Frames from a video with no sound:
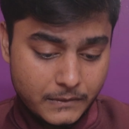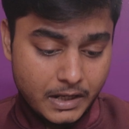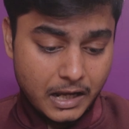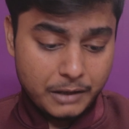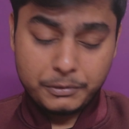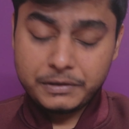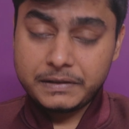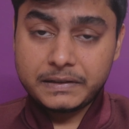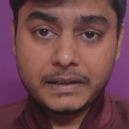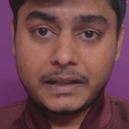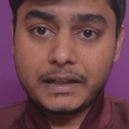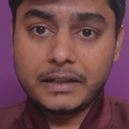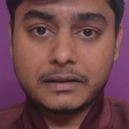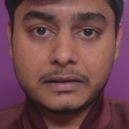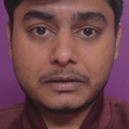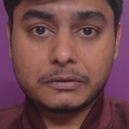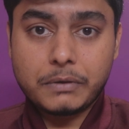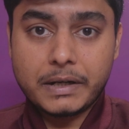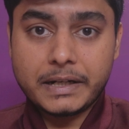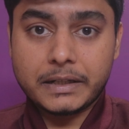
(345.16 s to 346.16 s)
I will say
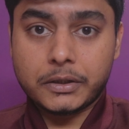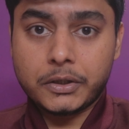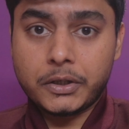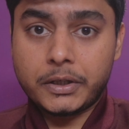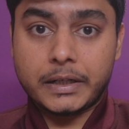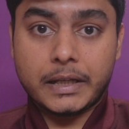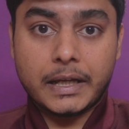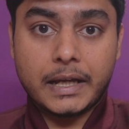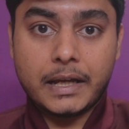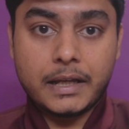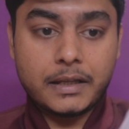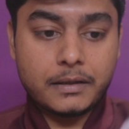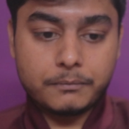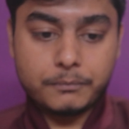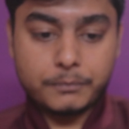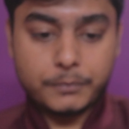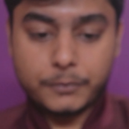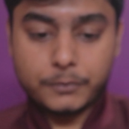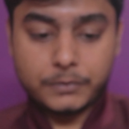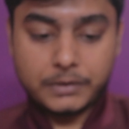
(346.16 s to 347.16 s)
it's quite good.
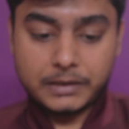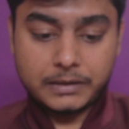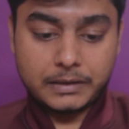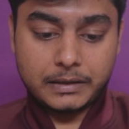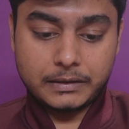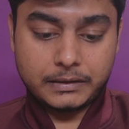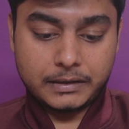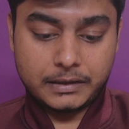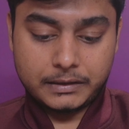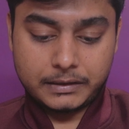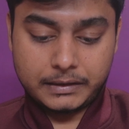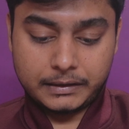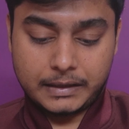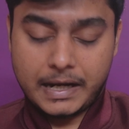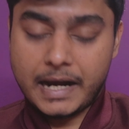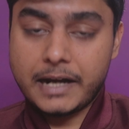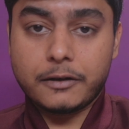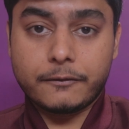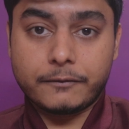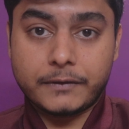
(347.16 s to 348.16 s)
The
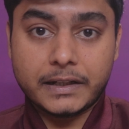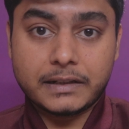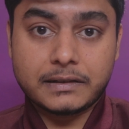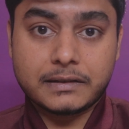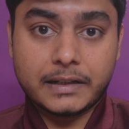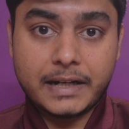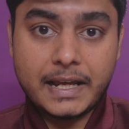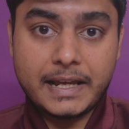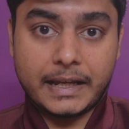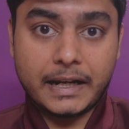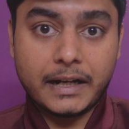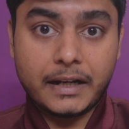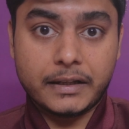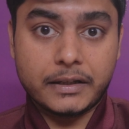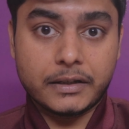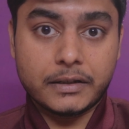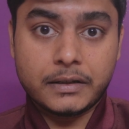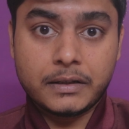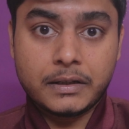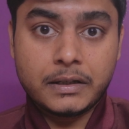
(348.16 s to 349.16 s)
kind of decks that I get
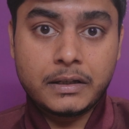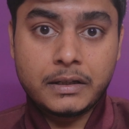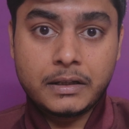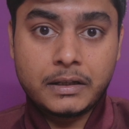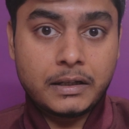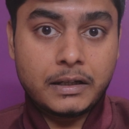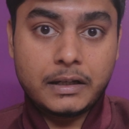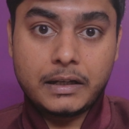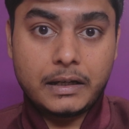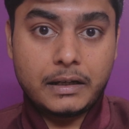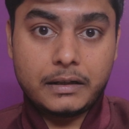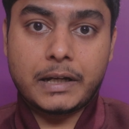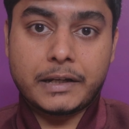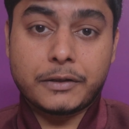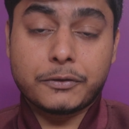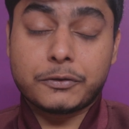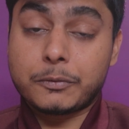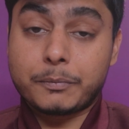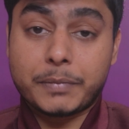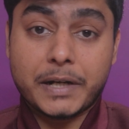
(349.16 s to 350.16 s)
here, I
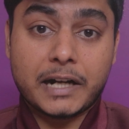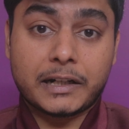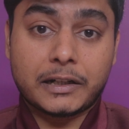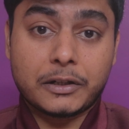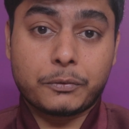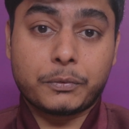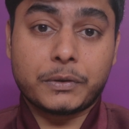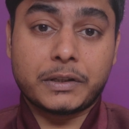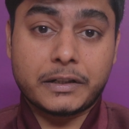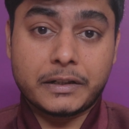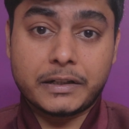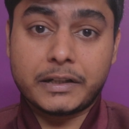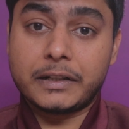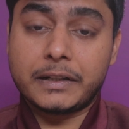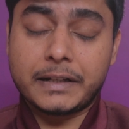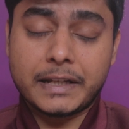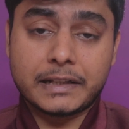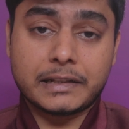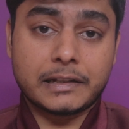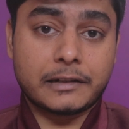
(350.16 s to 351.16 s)
used to practice with
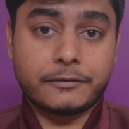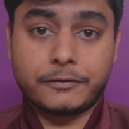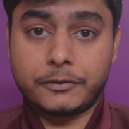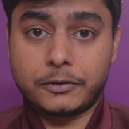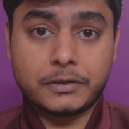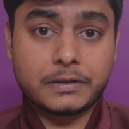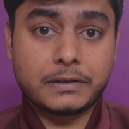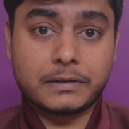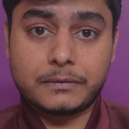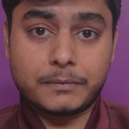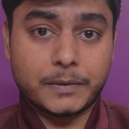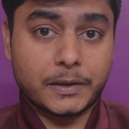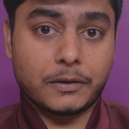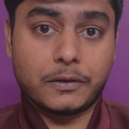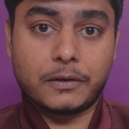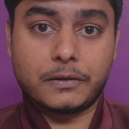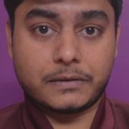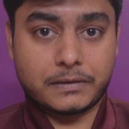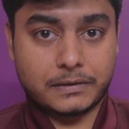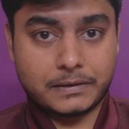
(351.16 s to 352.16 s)
Indian decks at first
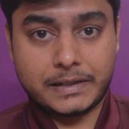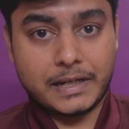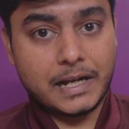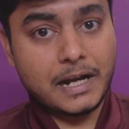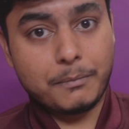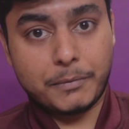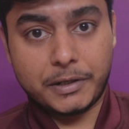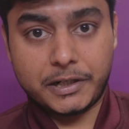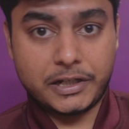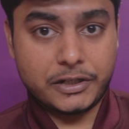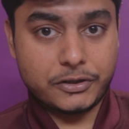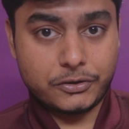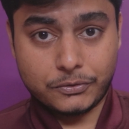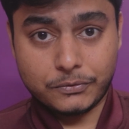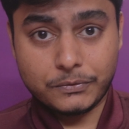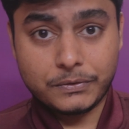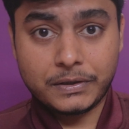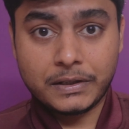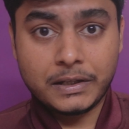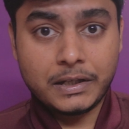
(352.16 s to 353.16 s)
because yeah, money
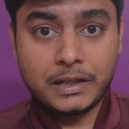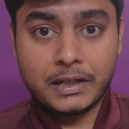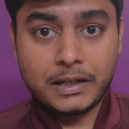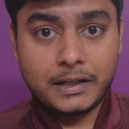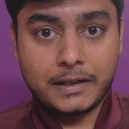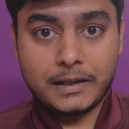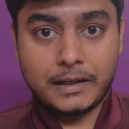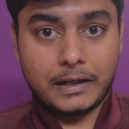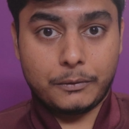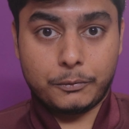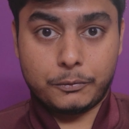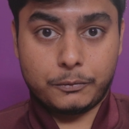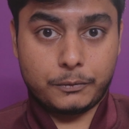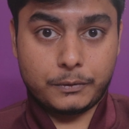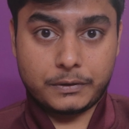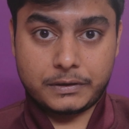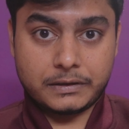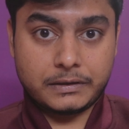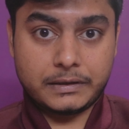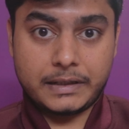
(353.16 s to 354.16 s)
issues. I
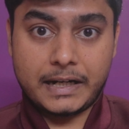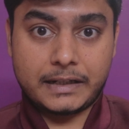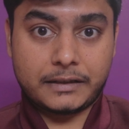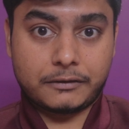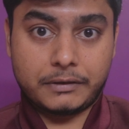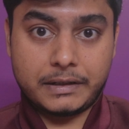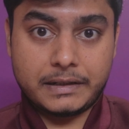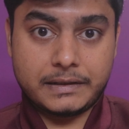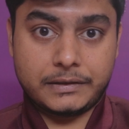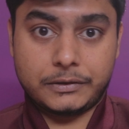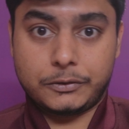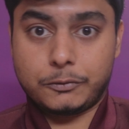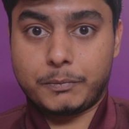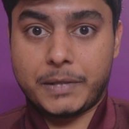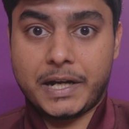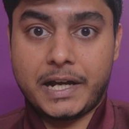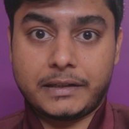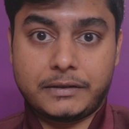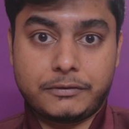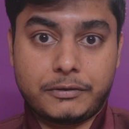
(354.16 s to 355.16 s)
wasn't that crazy to
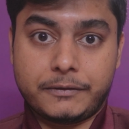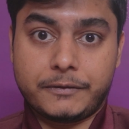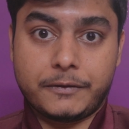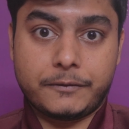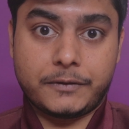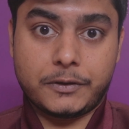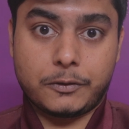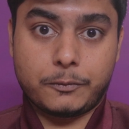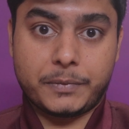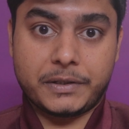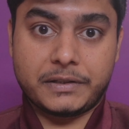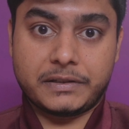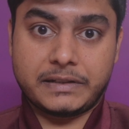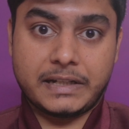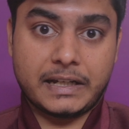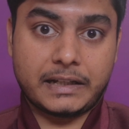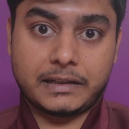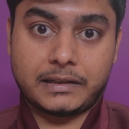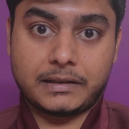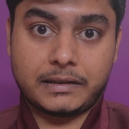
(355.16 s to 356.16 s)
buy 350 rupees
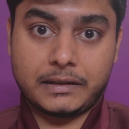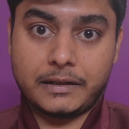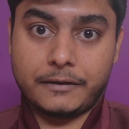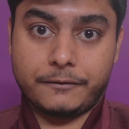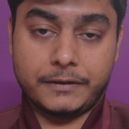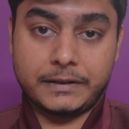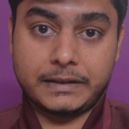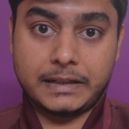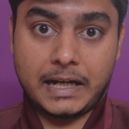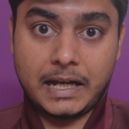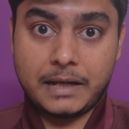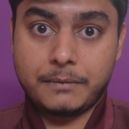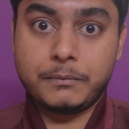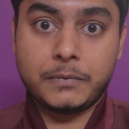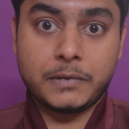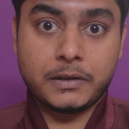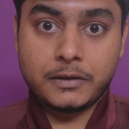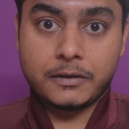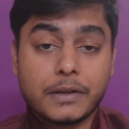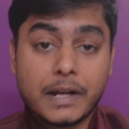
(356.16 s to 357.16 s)
decks every time.
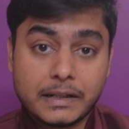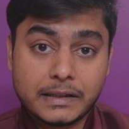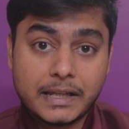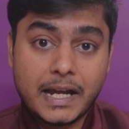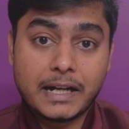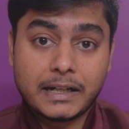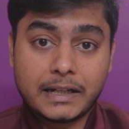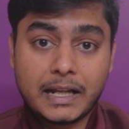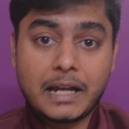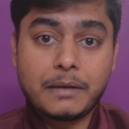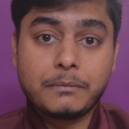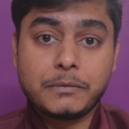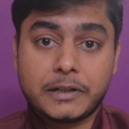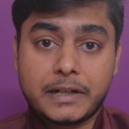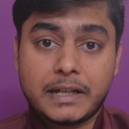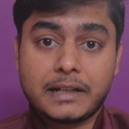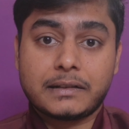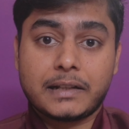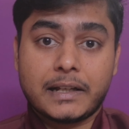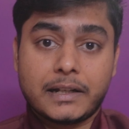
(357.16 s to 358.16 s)
So at that time, the
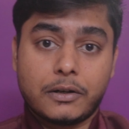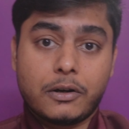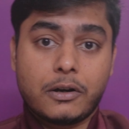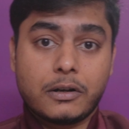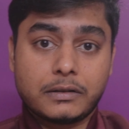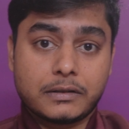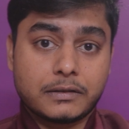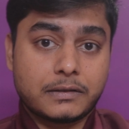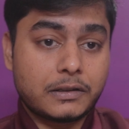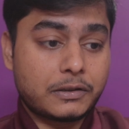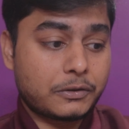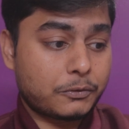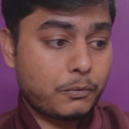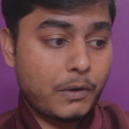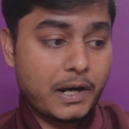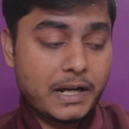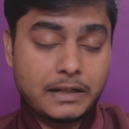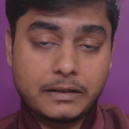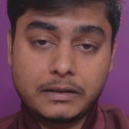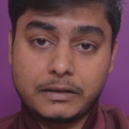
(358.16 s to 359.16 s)
decks I got, this is
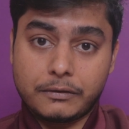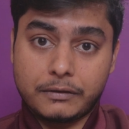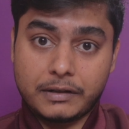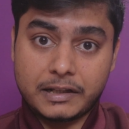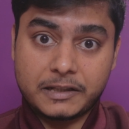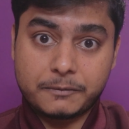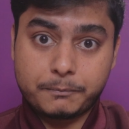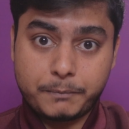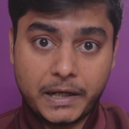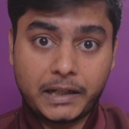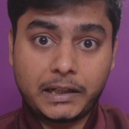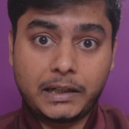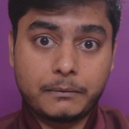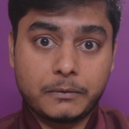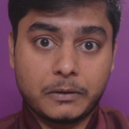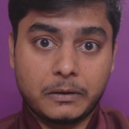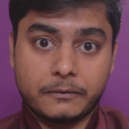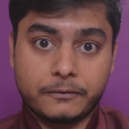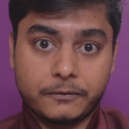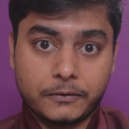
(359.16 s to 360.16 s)
quite
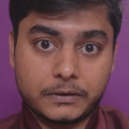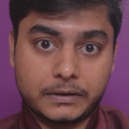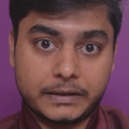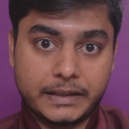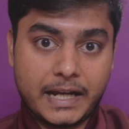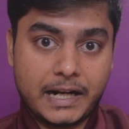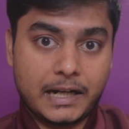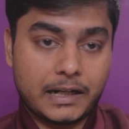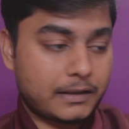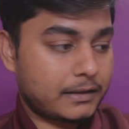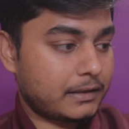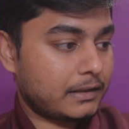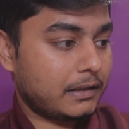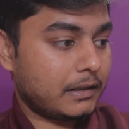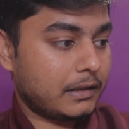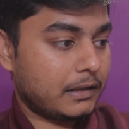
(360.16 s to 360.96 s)
respectable for that